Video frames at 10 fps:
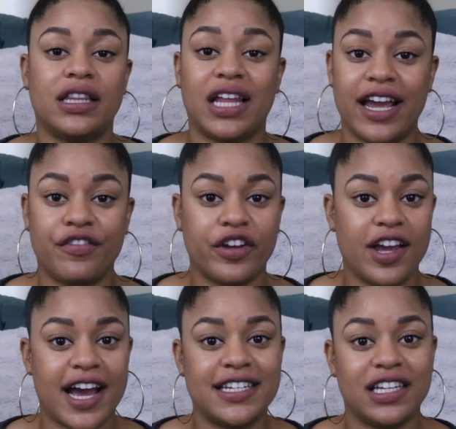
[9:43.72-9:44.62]
like for
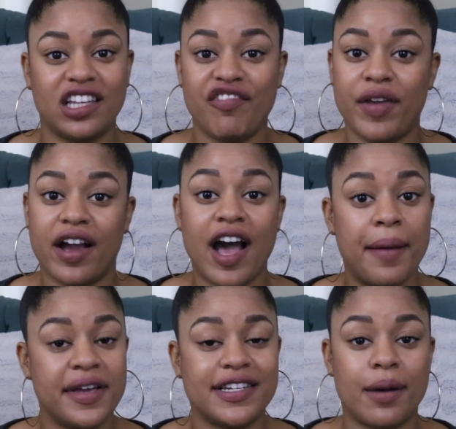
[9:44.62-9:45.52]
you guys to leave me a
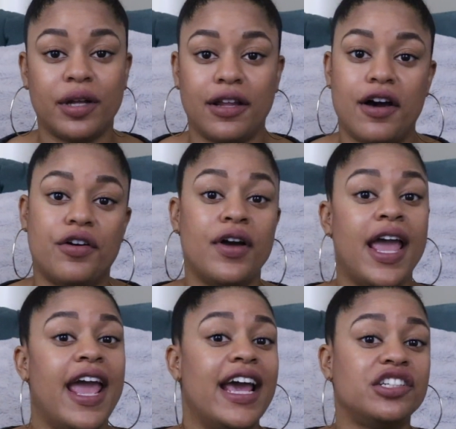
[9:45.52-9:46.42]
comment down below
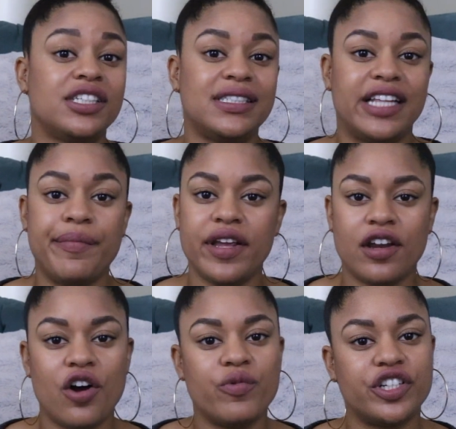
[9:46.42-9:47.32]
and just let me
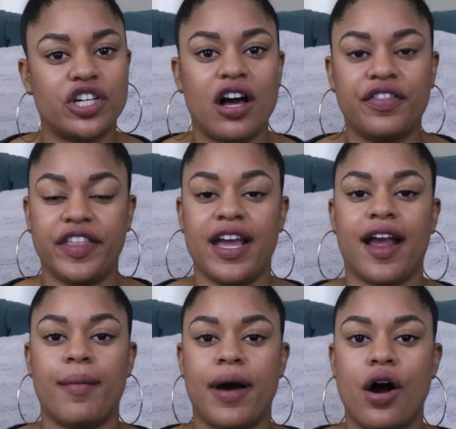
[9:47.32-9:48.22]
know what y'all
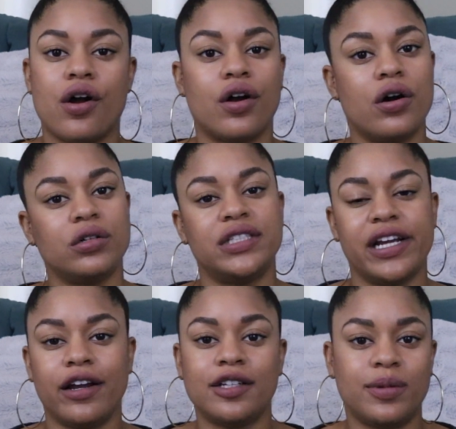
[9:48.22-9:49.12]
think about gold
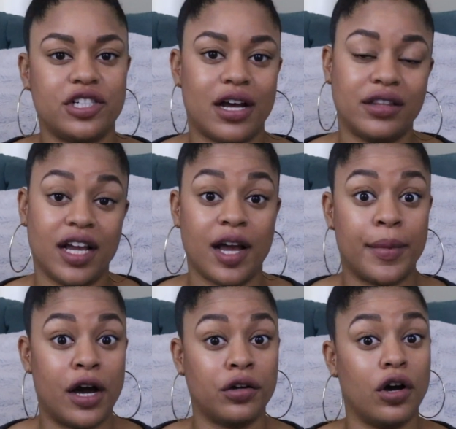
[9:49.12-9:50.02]
diggers, what y'all think
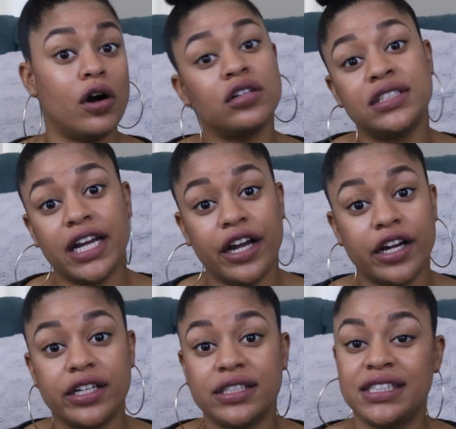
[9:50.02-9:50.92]
about gold
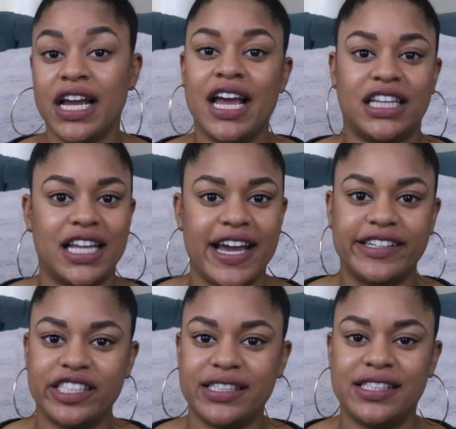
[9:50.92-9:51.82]
diggers.
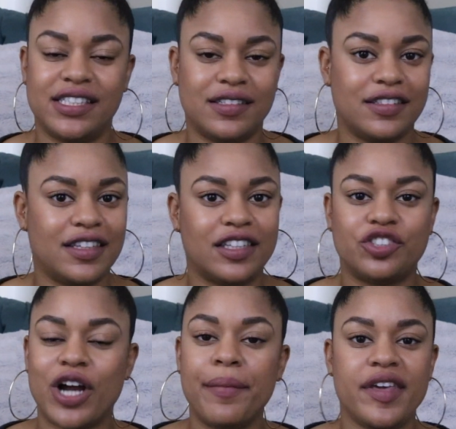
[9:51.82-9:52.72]
Like, just
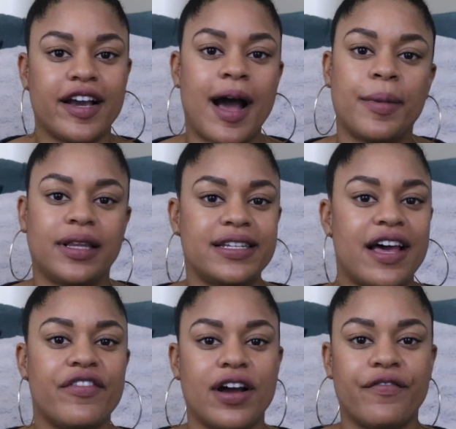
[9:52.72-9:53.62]
drop me a comment. Let's
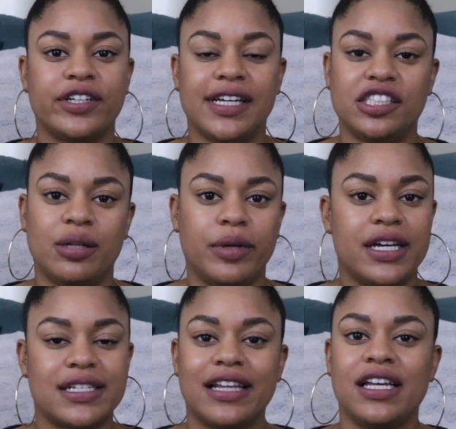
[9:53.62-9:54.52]
have a conversation,
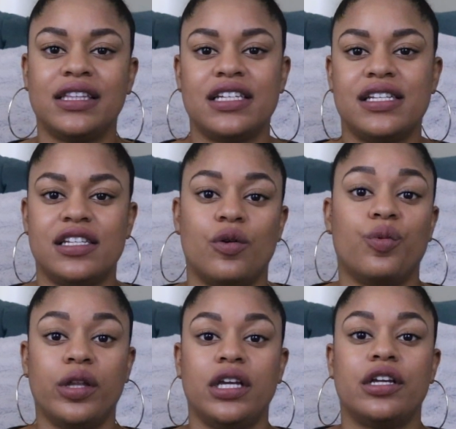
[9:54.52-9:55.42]
because I think this is a
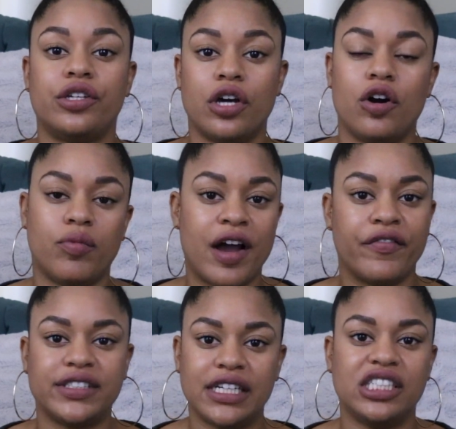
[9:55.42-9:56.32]
really dope
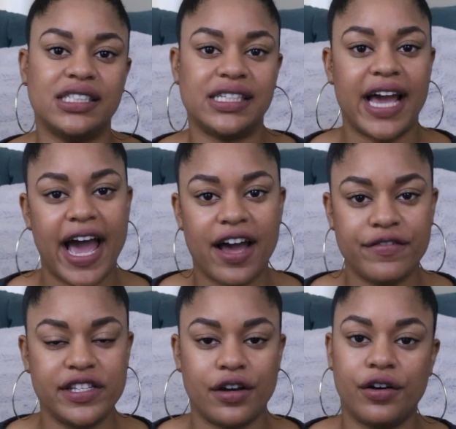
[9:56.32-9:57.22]
conversation to
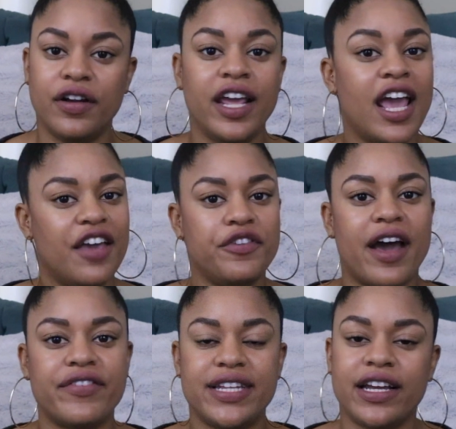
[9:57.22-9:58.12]
have. So if you
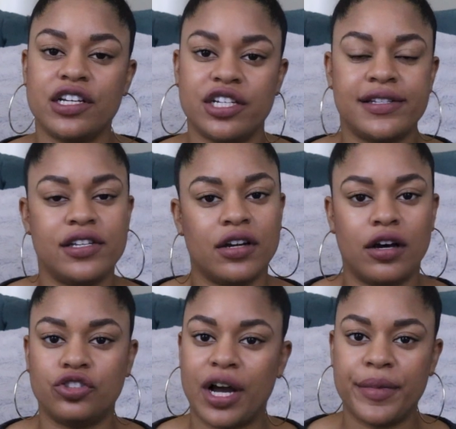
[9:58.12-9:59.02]
have a second, just, you
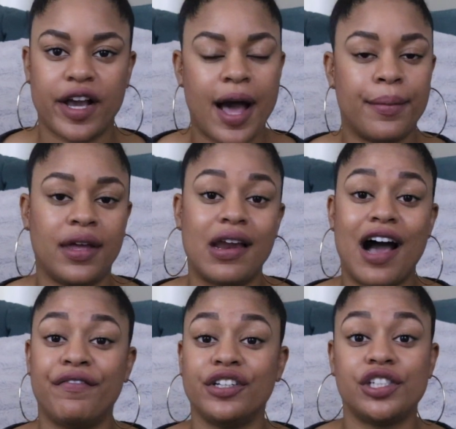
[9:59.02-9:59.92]
know, drop me a comment.
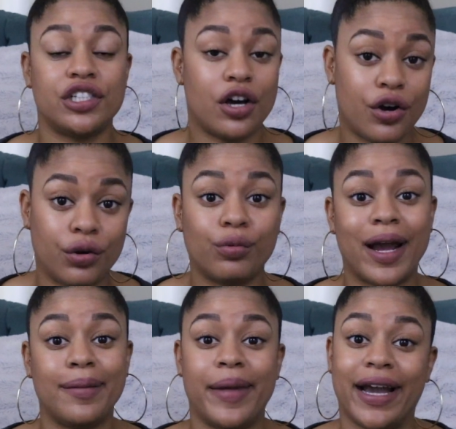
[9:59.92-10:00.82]
I for sure
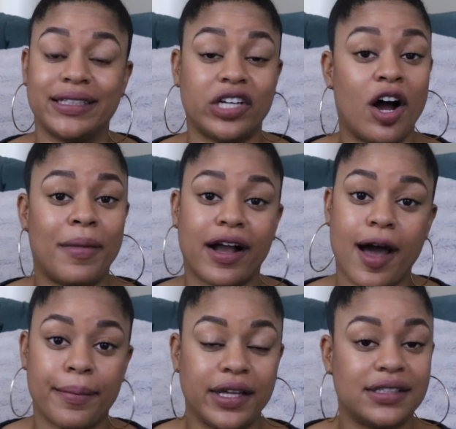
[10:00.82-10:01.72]
write back to all my
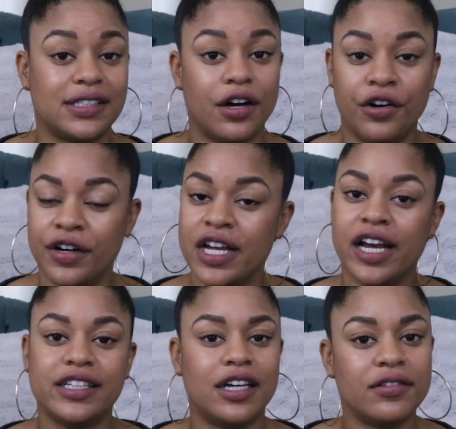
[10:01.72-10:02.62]
comments. So
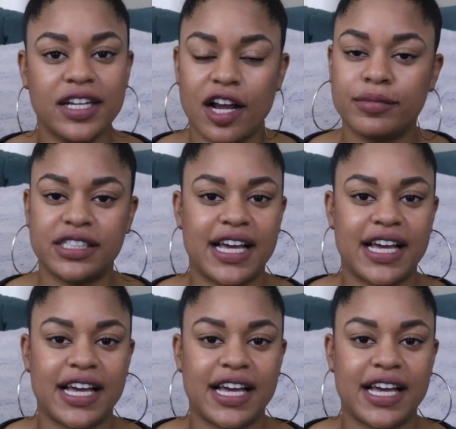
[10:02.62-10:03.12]
don't think I'm just